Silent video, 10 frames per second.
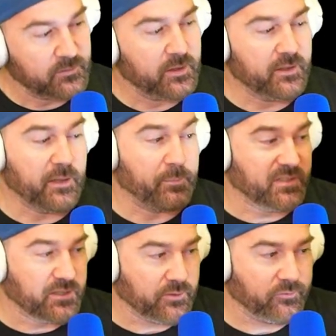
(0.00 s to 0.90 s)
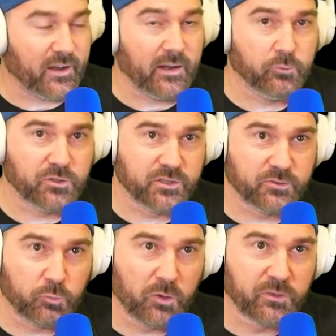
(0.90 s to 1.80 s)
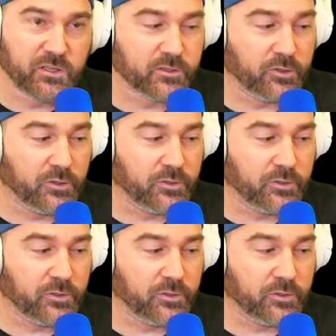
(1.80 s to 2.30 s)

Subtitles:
then position 5, which is the one we just learned.